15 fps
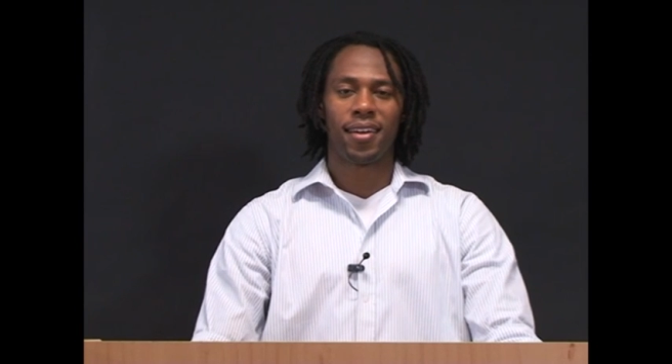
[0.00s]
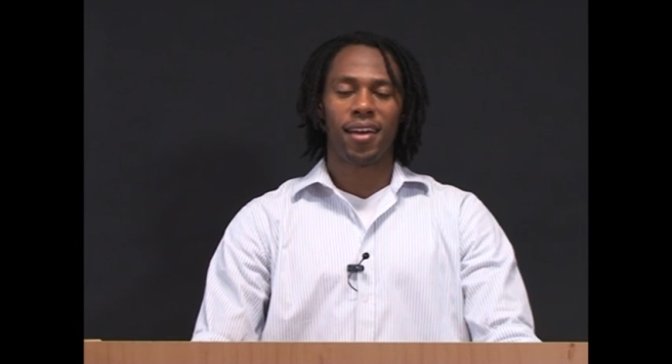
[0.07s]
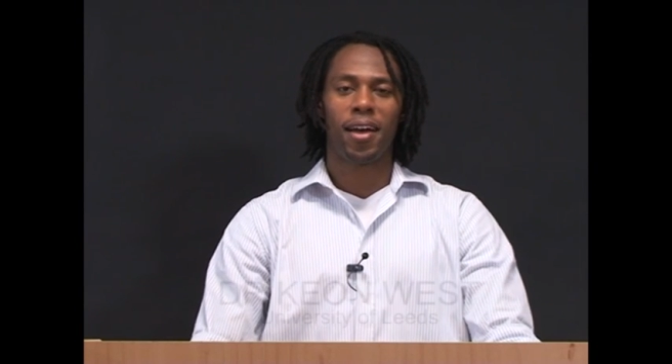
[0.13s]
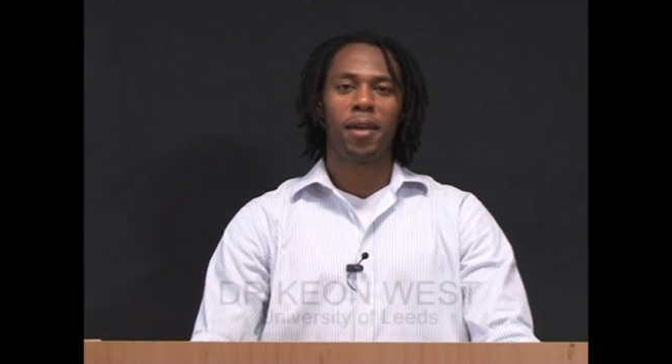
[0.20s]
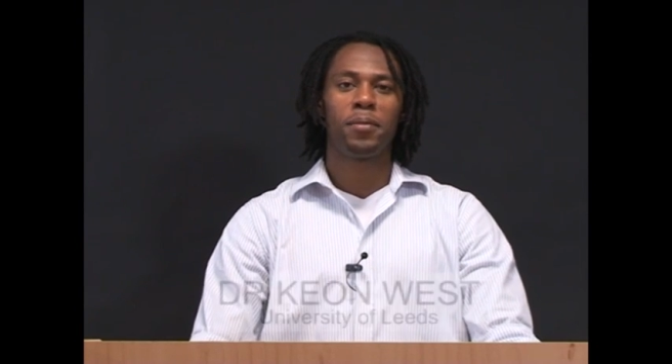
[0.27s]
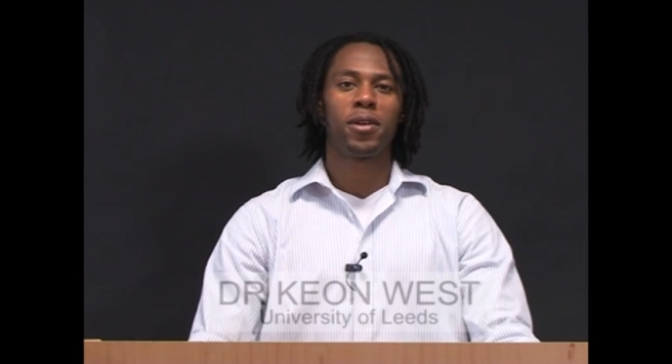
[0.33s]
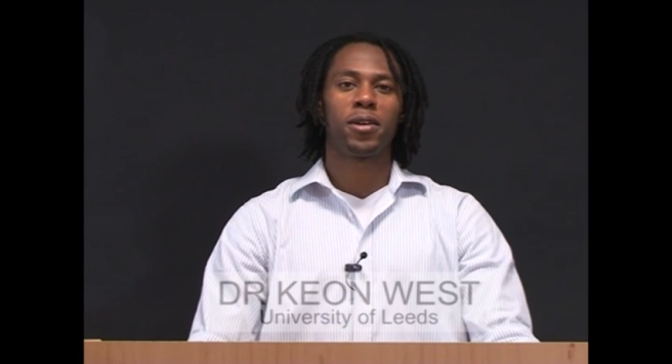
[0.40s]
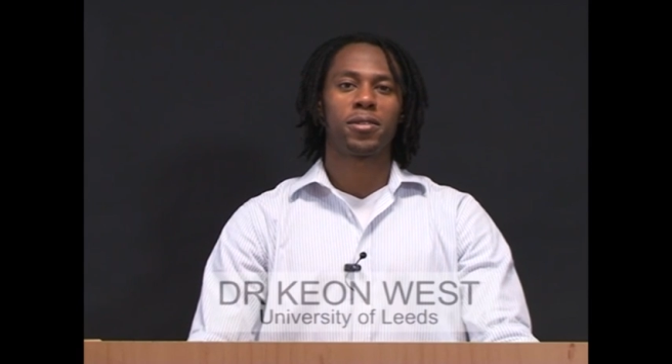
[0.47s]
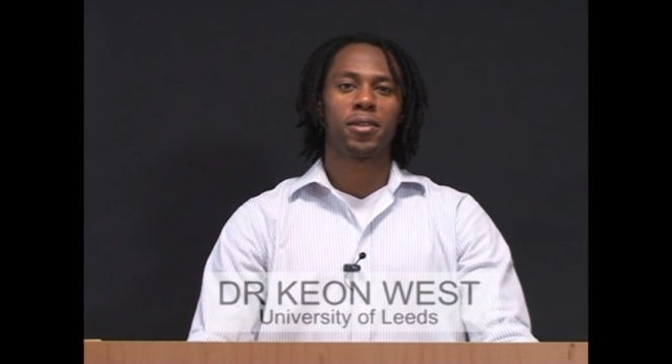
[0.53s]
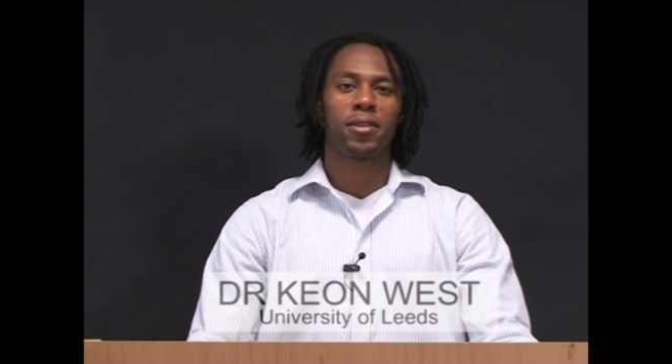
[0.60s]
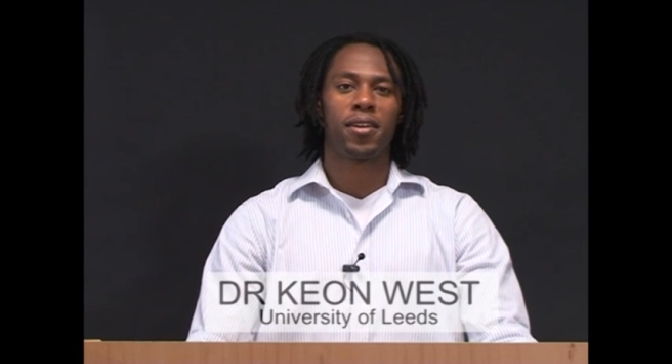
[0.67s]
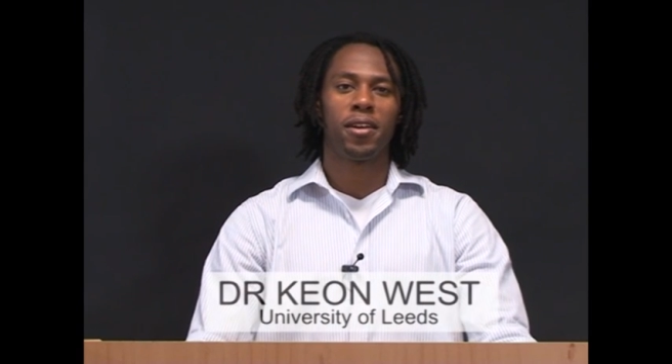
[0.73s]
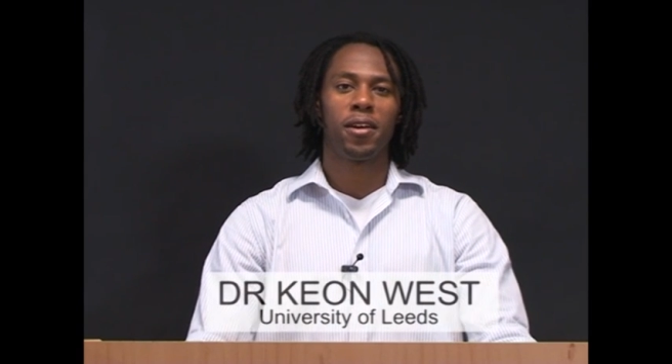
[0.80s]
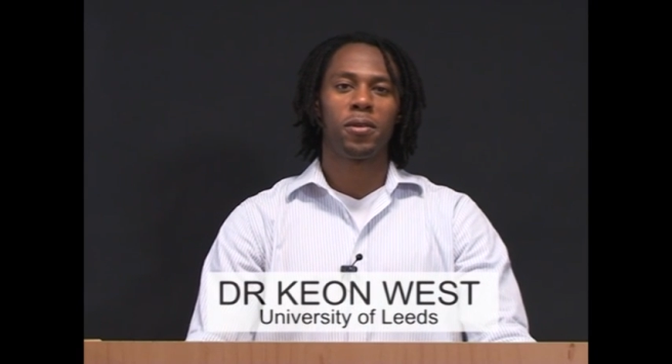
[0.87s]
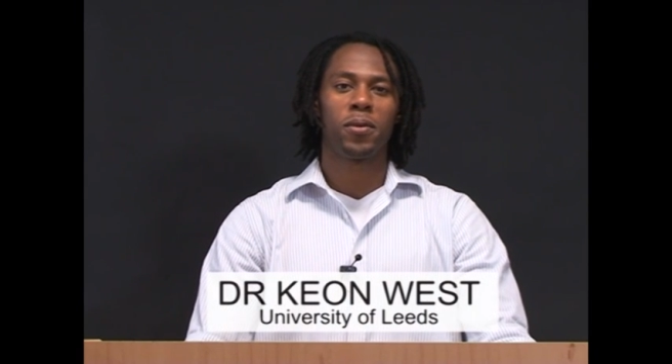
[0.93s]
I'm Dr.
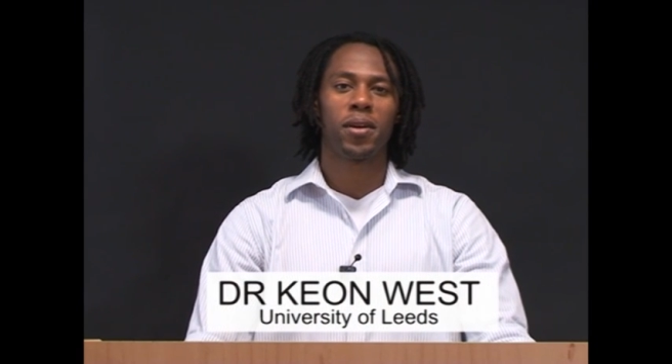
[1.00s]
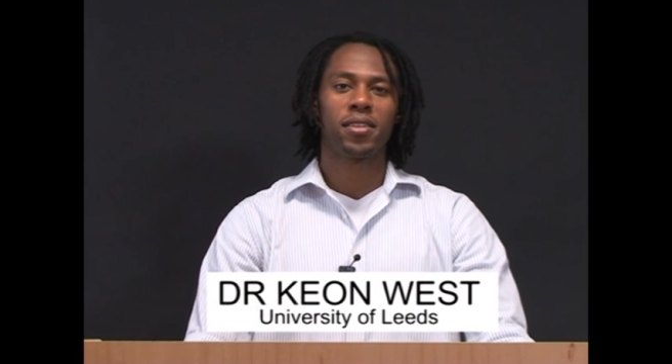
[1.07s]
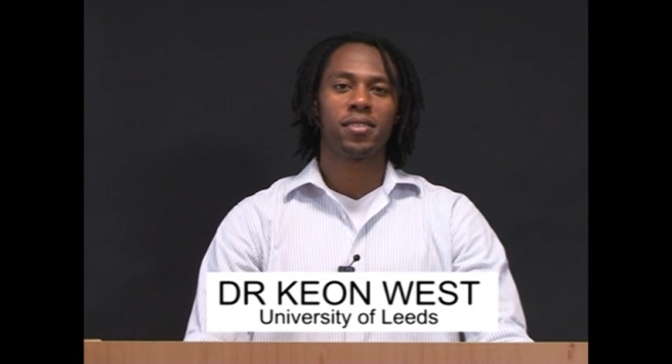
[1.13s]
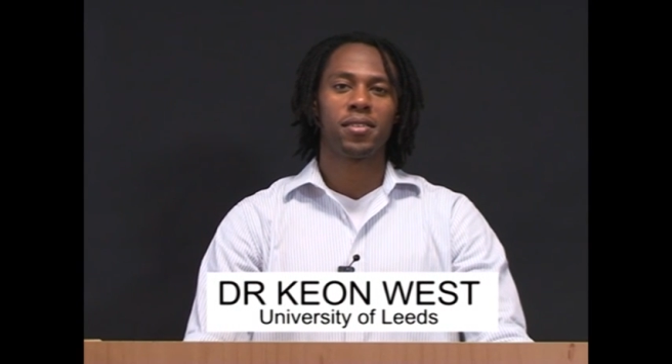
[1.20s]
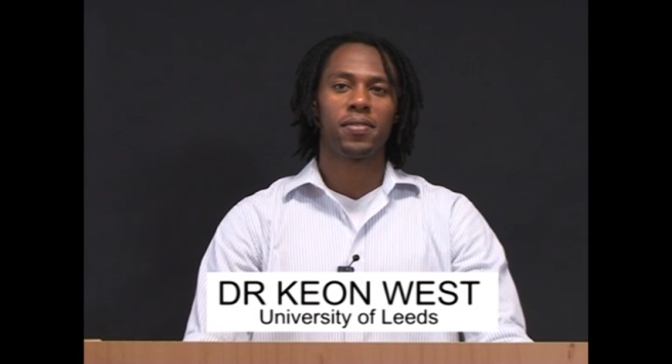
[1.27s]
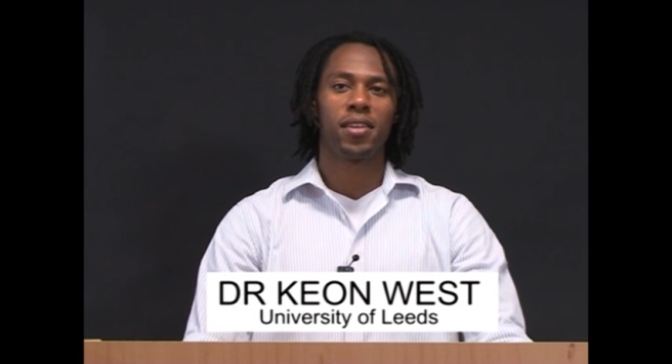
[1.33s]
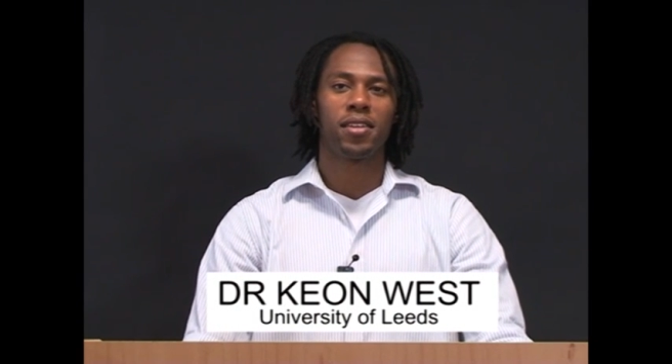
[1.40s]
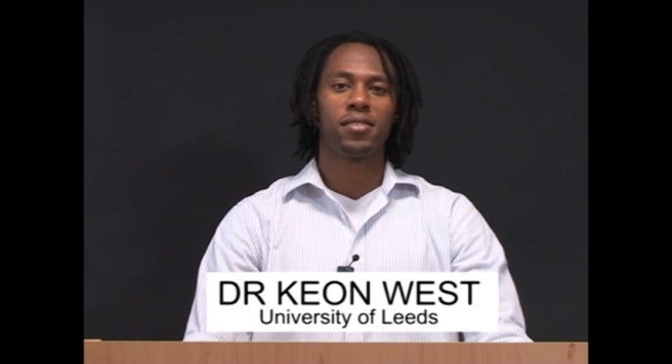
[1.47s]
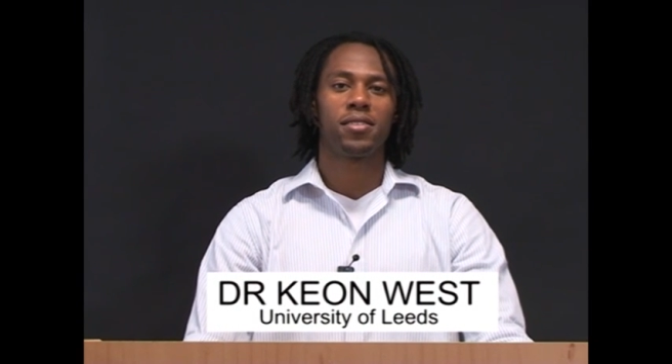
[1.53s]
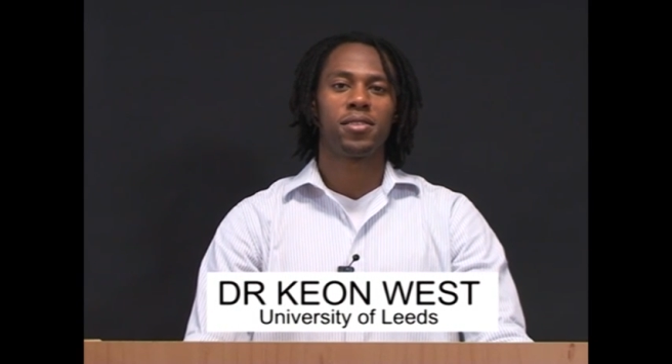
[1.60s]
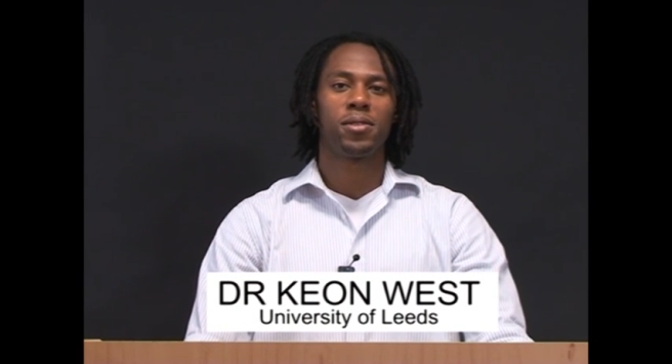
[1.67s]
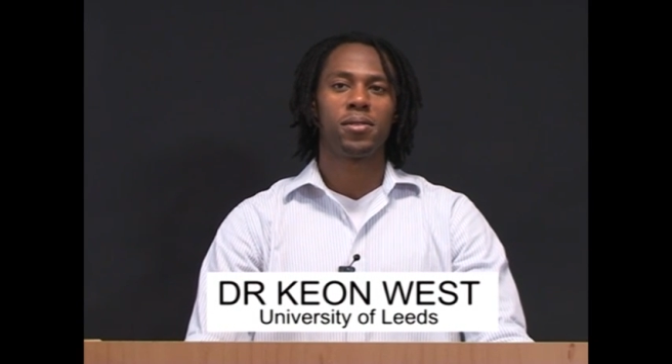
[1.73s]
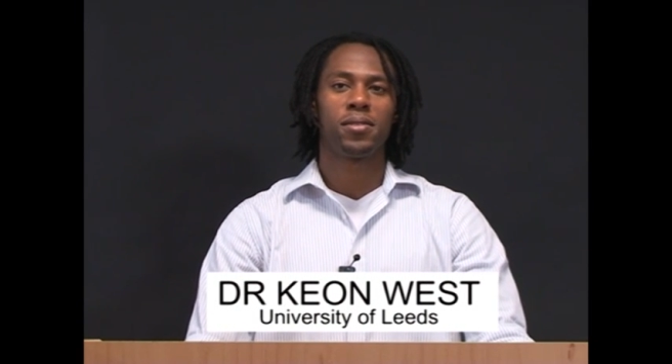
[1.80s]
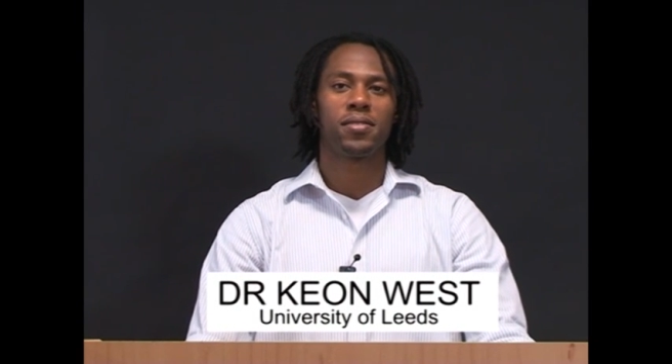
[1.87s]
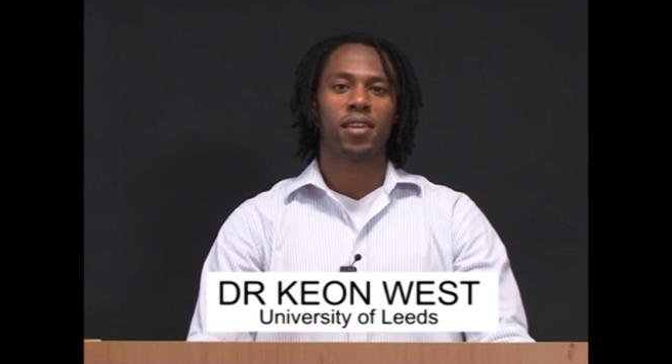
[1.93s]
Keon West of the
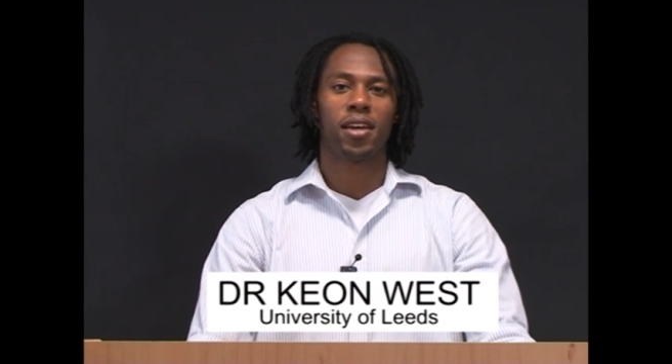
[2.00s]
Institute of